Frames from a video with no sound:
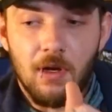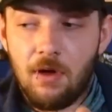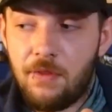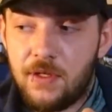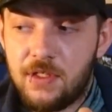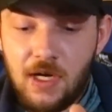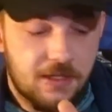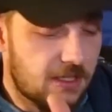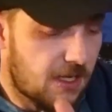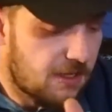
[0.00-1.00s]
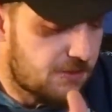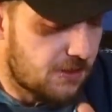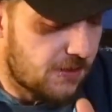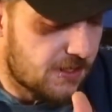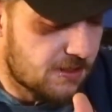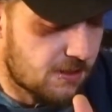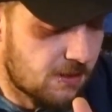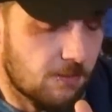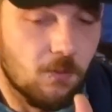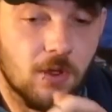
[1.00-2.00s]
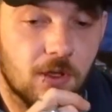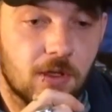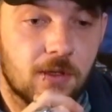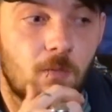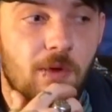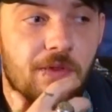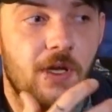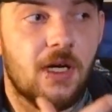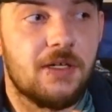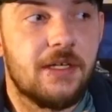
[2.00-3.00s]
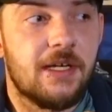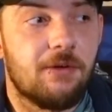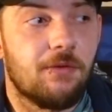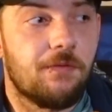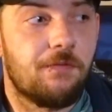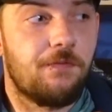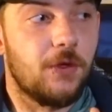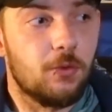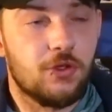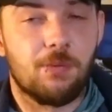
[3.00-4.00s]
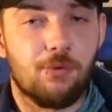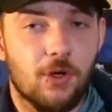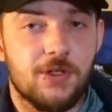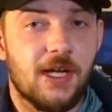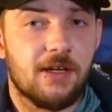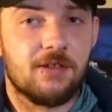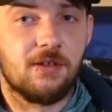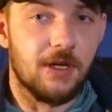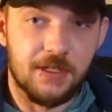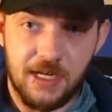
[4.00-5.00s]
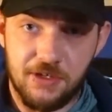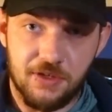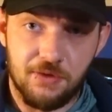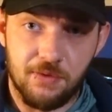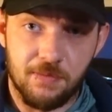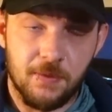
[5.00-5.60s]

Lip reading: lot of things that I did add to this were with the idea of future projects attaching to them.